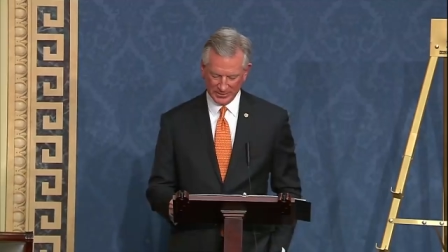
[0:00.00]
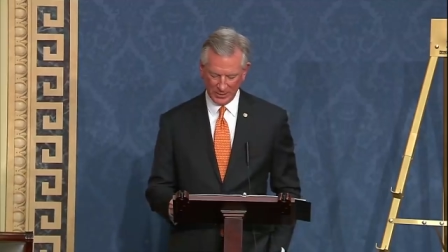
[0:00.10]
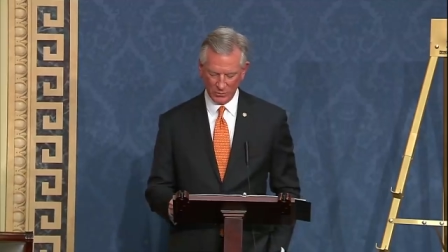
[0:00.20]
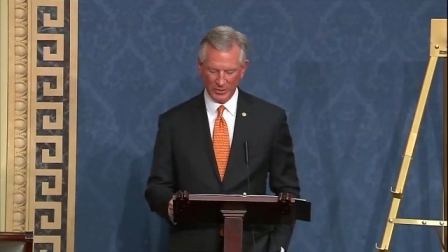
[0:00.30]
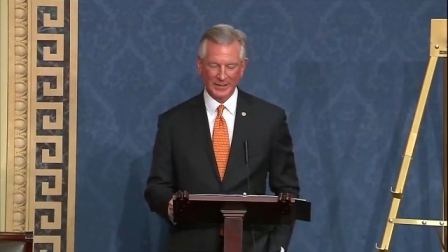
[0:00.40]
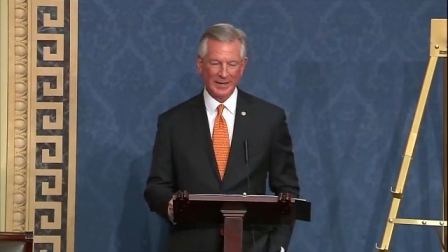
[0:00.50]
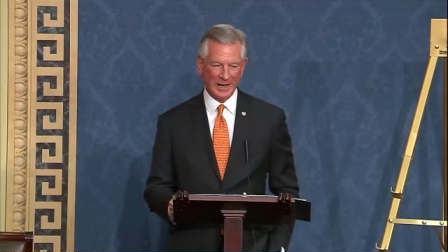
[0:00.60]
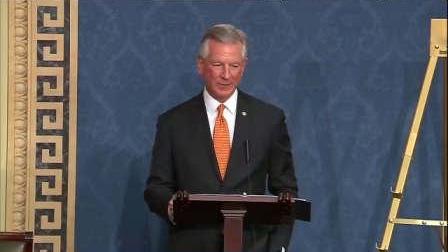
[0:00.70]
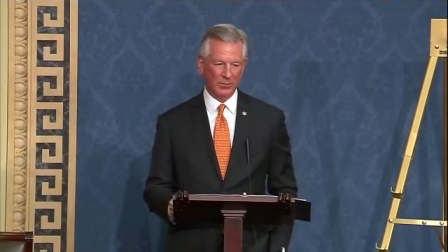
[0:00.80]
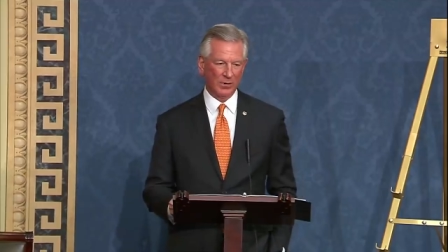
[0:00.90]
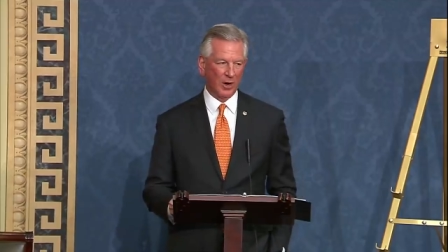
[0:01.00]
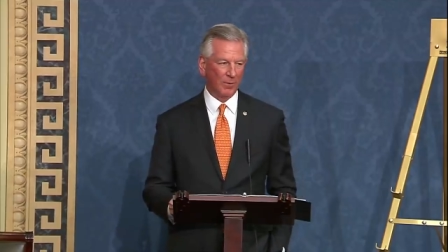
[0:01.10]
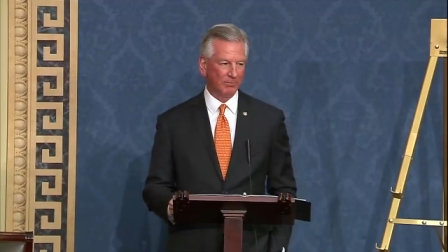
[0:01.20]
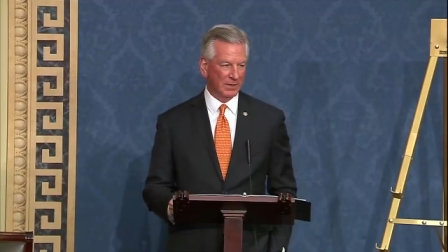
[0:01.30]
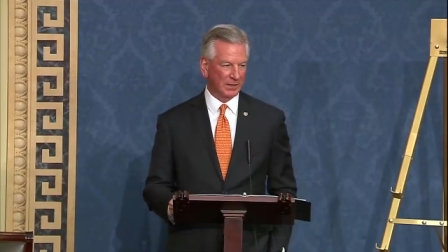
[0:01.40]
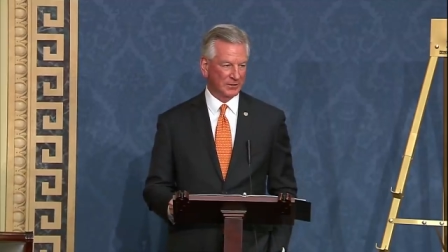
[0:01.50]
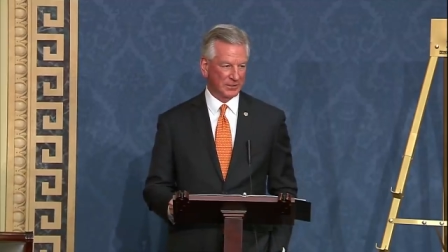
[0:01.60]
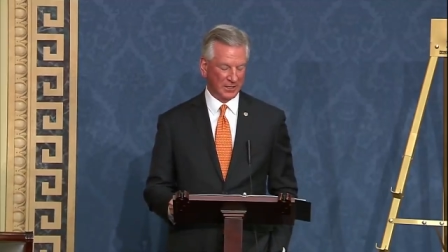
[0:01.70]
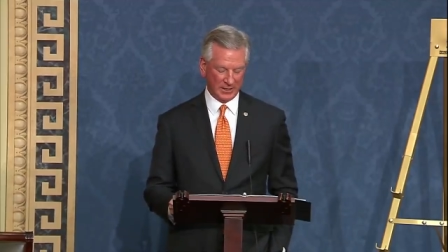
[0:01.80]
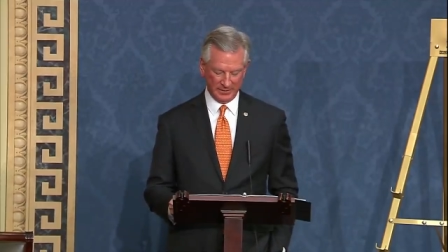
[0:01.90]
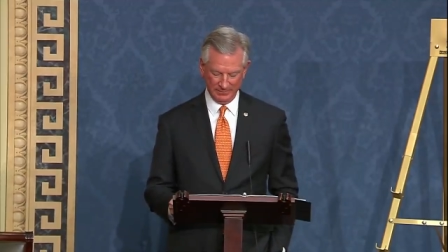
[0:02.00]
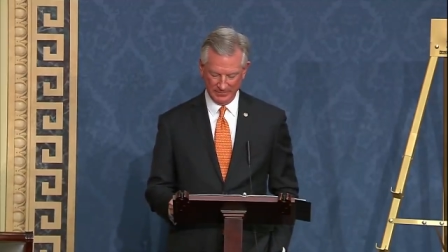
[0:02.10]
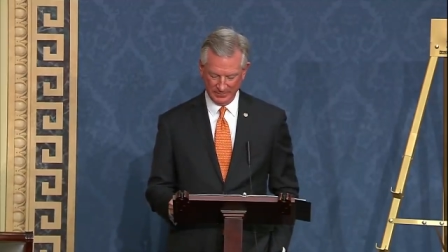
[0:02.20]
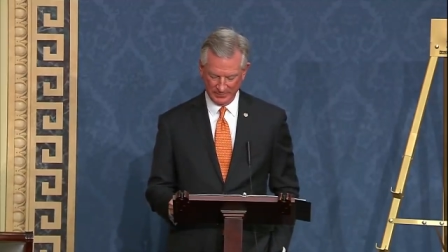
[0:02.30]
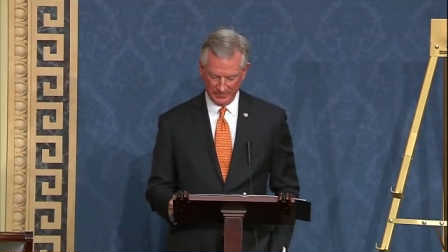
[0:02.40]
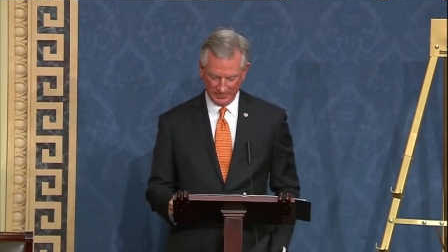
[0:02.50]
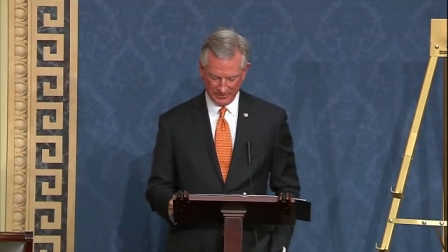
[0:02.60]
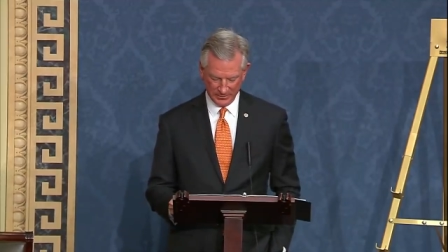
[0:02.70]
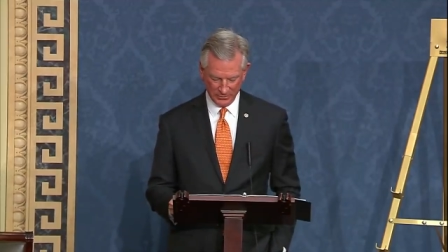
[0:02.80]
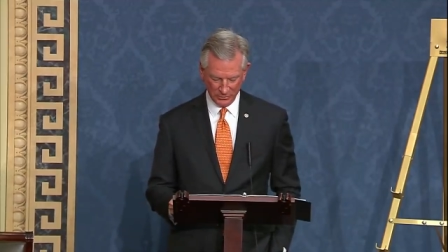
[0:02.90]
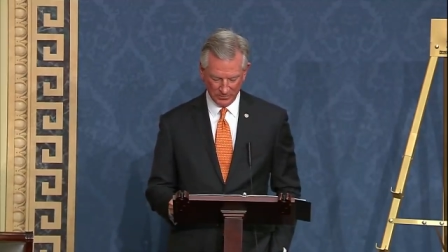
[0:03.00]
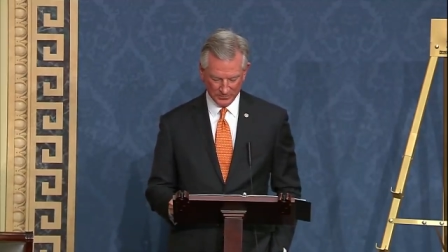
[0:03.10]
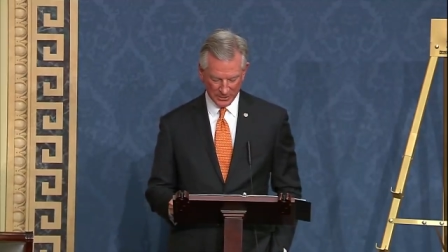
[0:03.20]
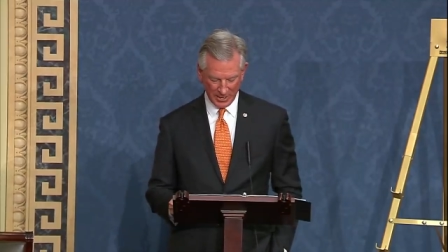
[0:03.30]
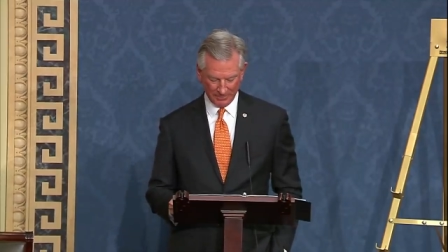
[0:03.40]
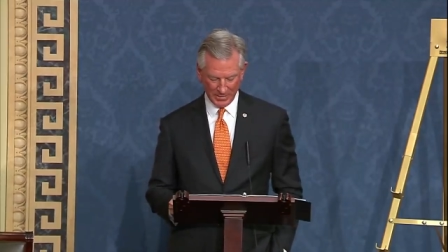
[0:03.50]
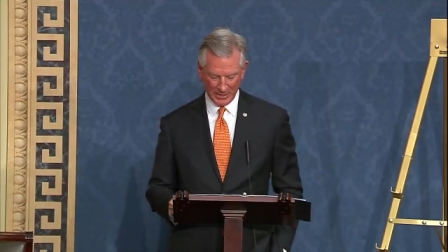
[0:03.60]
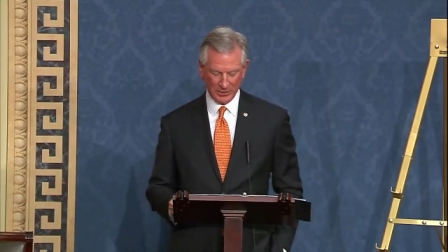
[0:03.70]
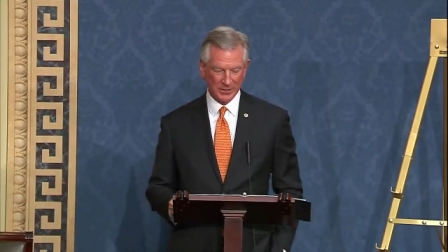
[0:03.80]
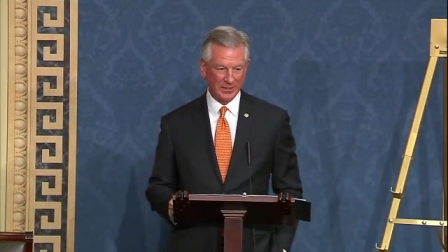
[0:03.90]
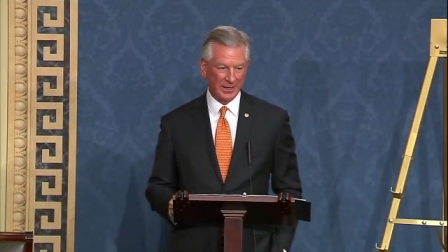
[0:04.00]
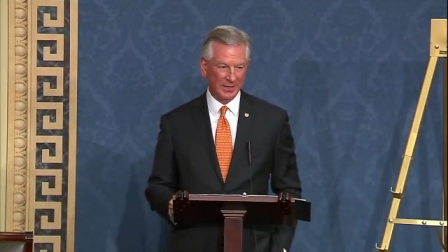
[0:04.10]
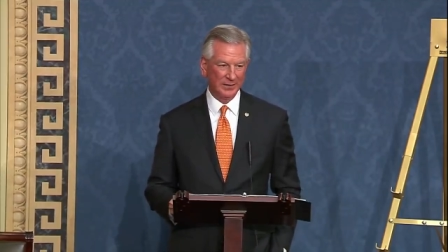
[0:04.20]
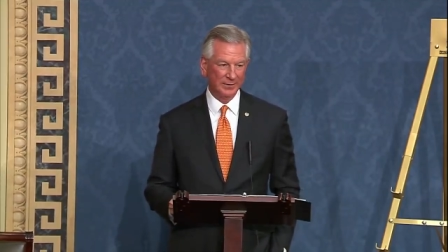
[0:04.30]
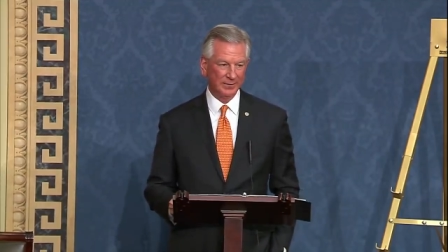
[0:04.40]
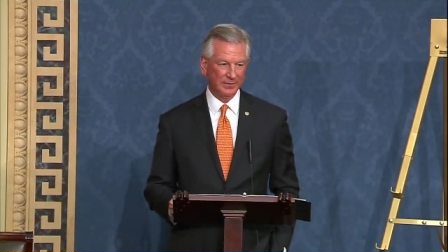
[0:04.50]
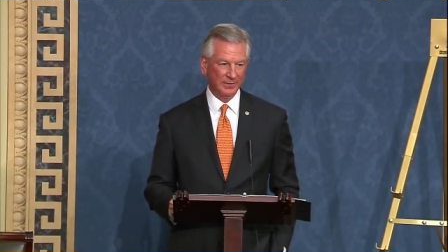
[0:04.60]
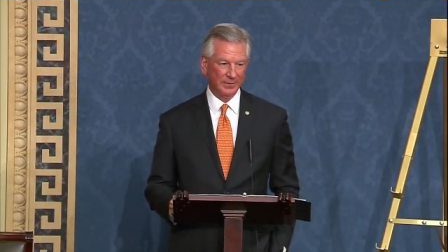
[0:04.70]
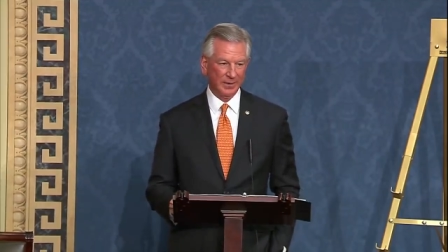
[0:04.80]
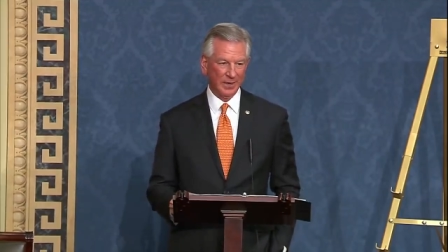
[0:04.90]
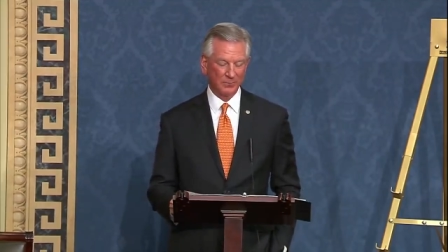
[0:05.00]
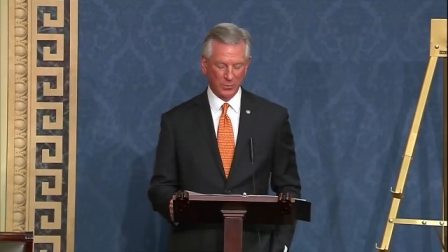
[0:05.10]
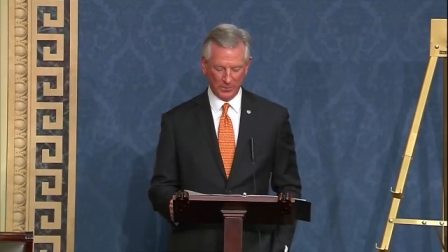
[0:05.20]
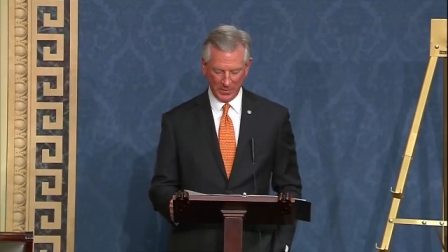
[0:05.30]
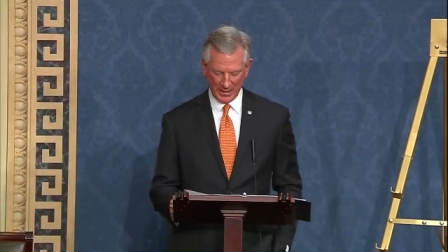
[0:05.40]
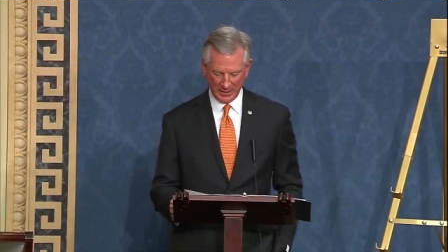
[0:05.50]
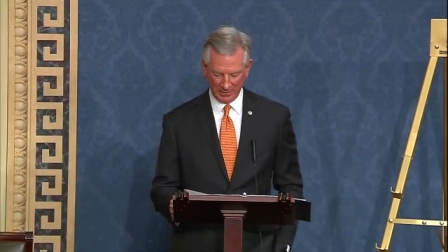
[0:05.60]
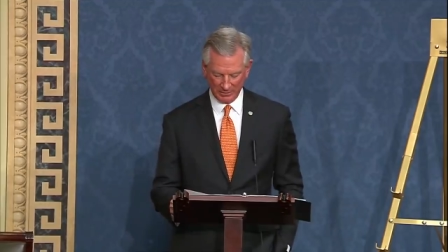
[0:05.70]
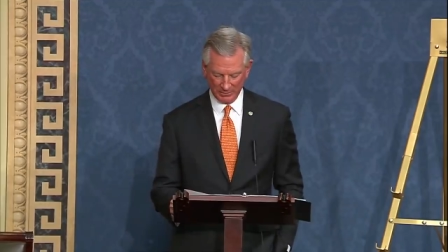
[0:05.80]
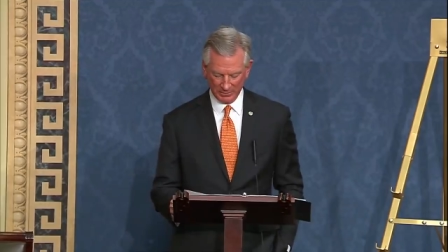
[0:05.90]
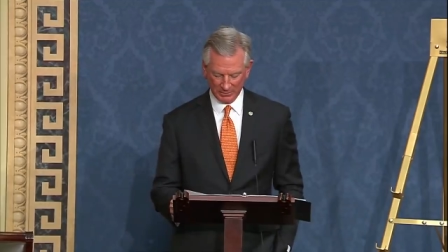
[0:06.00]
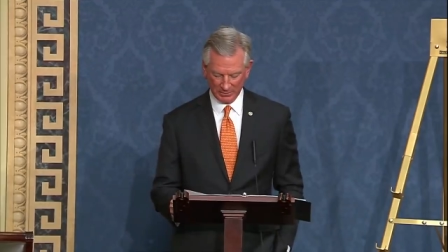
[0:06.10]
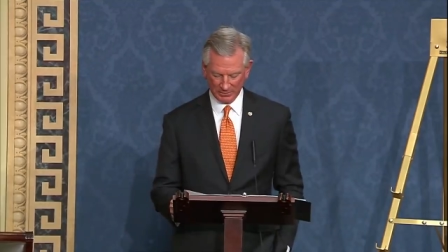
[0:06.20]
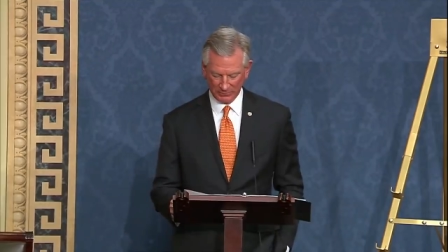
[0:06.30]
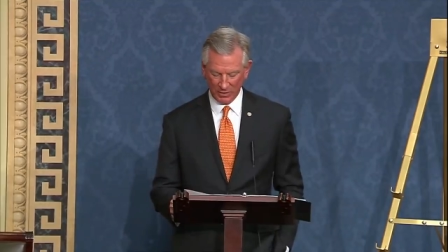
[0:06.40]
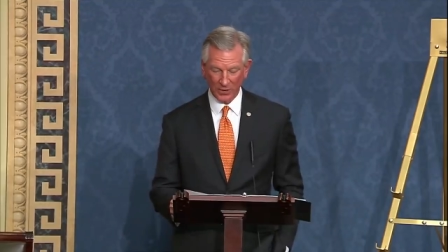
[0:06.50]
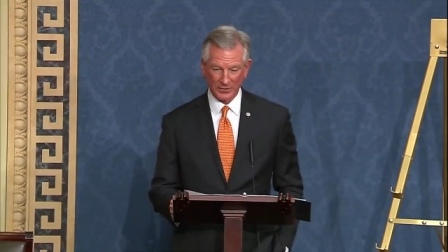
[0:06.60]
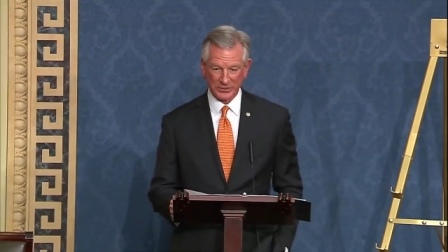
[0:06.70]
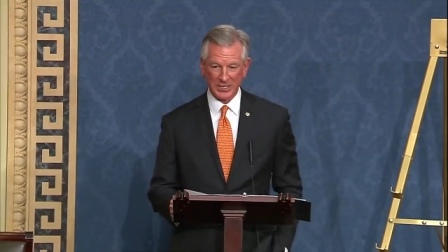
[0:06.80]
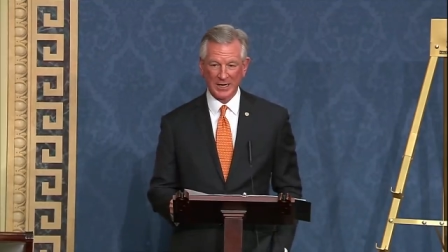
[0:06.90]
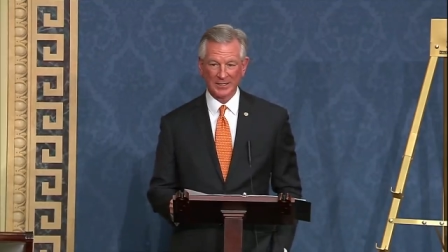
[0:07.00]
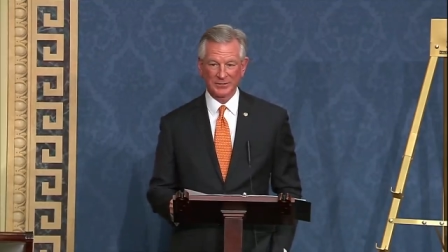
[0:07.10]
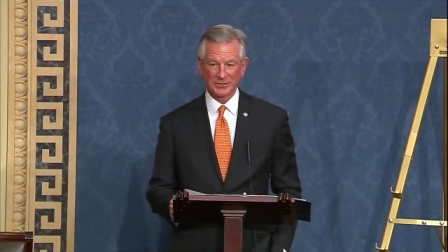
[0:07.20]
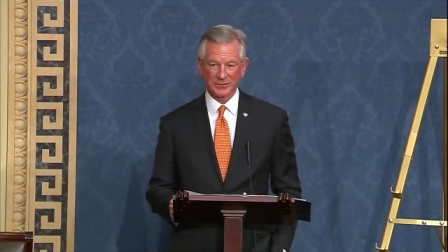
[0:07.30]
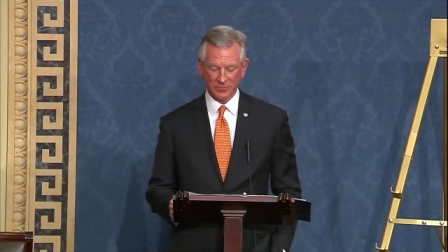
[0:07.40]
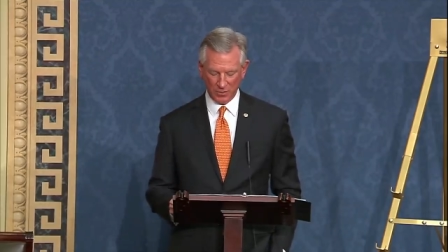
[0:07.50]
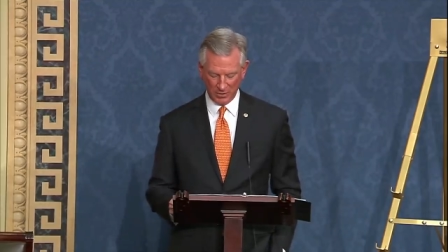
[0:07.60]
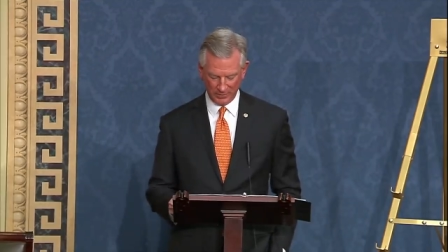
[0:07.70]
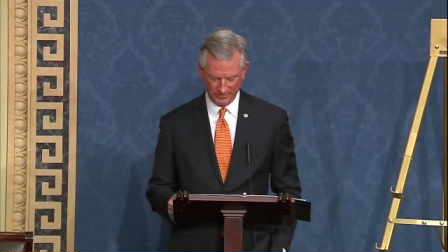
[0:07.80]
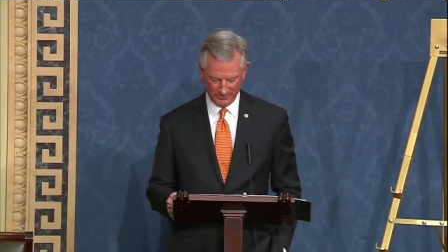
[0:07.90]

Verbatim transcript: that will enable our military to do the job better today and prepare for all the challenges tomorrow.